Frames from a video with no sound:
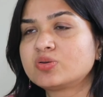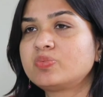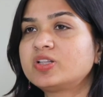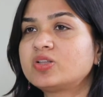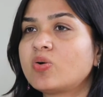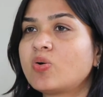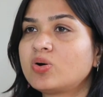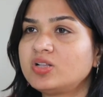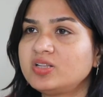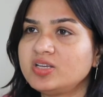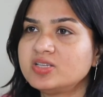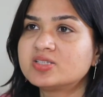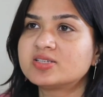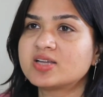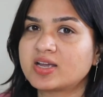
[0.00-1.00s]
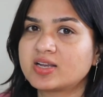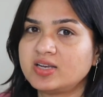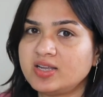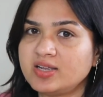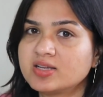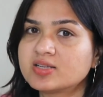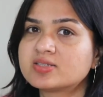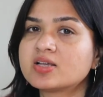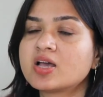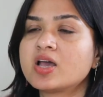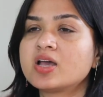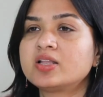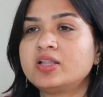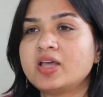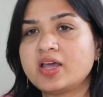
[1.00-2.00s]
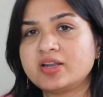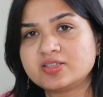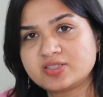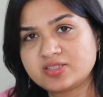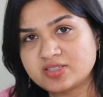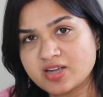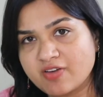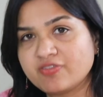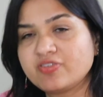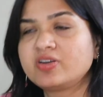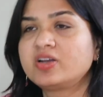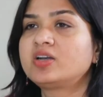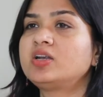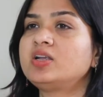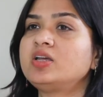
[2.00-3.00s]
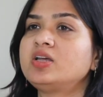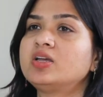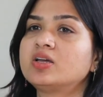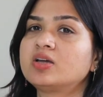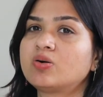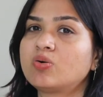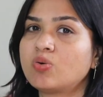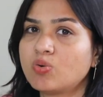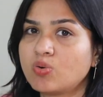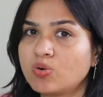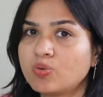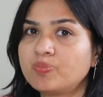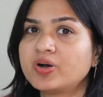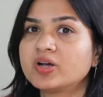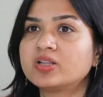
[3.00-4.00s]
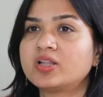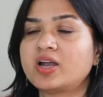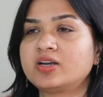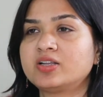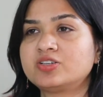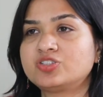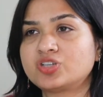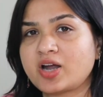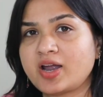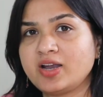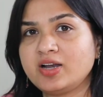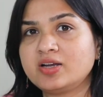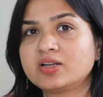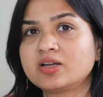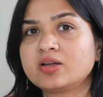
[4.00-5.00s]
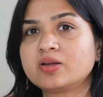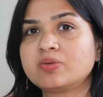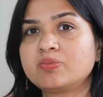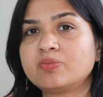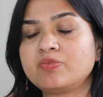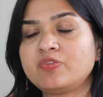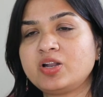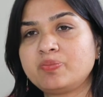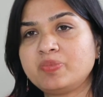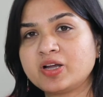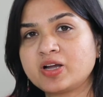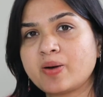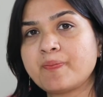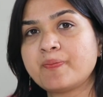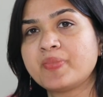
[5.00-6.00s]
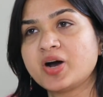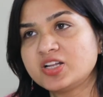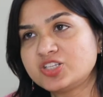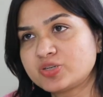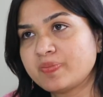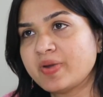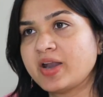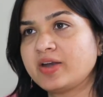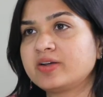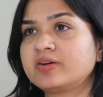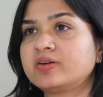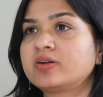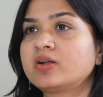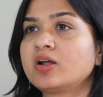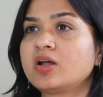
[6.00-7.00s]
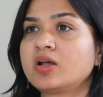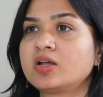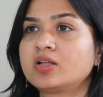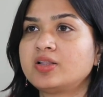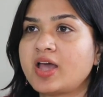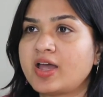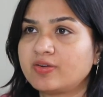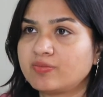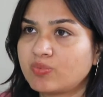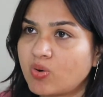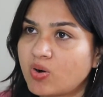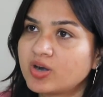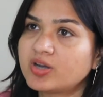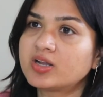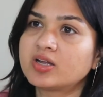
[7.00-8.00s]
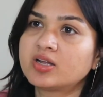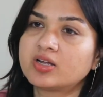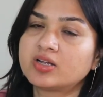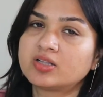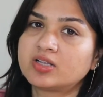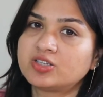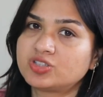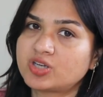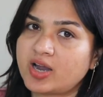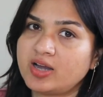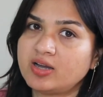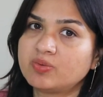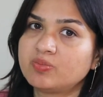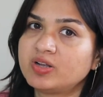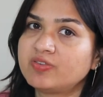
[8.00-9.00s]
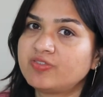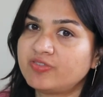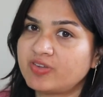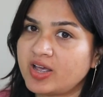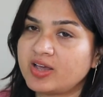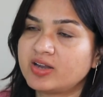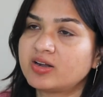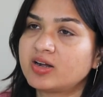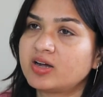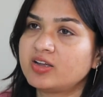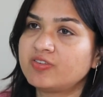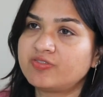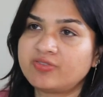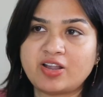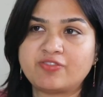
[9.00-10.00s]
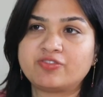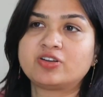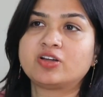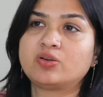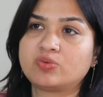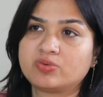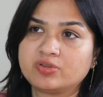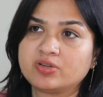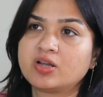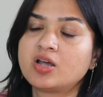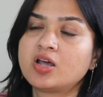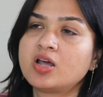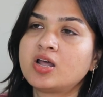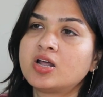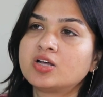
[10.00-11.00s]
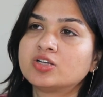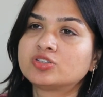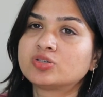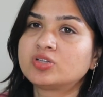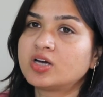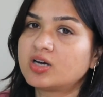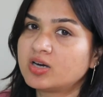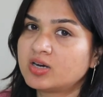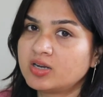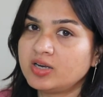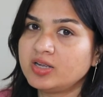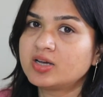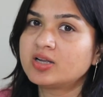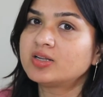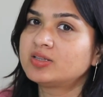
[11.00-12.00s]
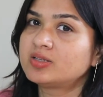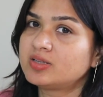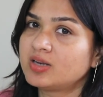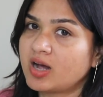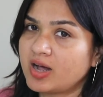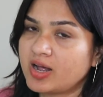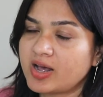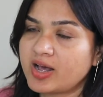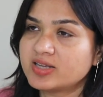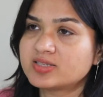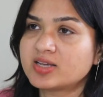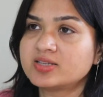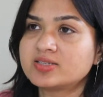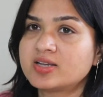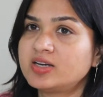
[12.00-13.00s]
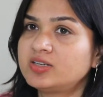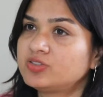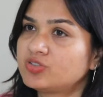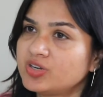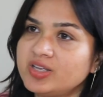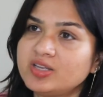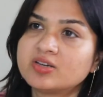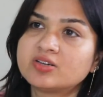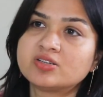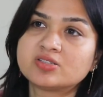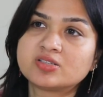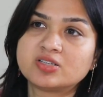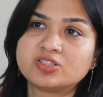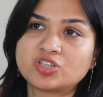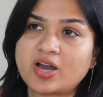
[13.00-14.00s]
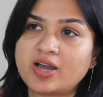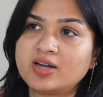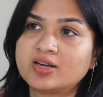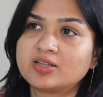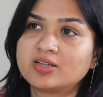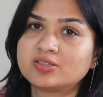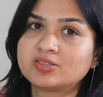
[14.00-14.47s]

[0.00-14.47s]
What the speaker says: with all these techniques, there is definitely hope that the child will become much better than what the child will fare if left alone. So the earlier, as I said, 3 years the time